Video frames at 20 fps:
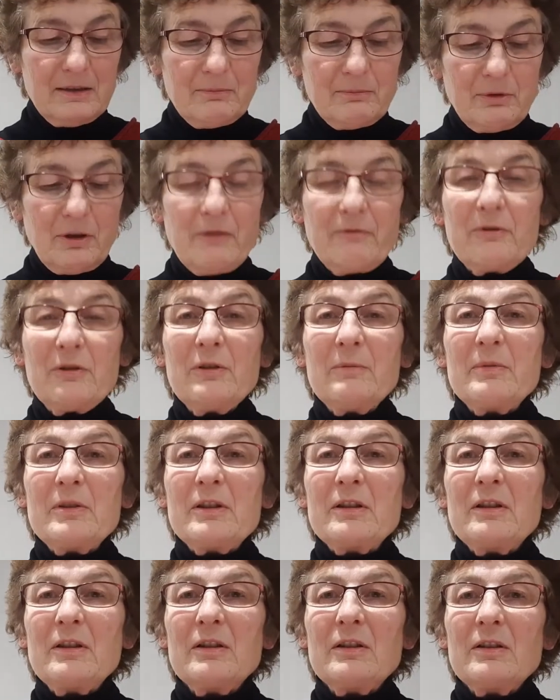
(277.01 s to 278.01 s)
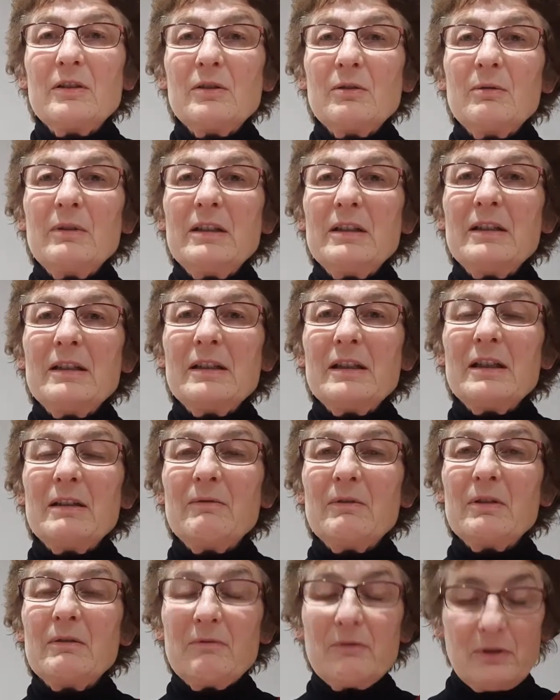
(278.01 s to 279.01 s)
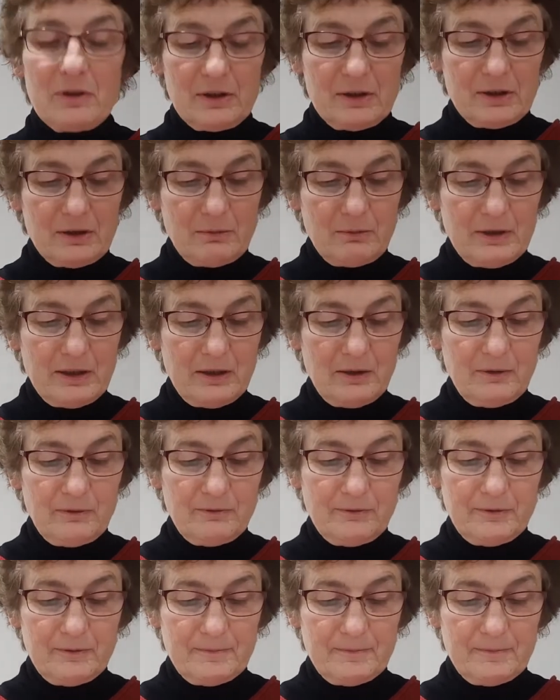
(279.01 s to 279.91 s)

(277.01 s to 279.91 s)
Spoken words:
Proverbs 27 verse 12.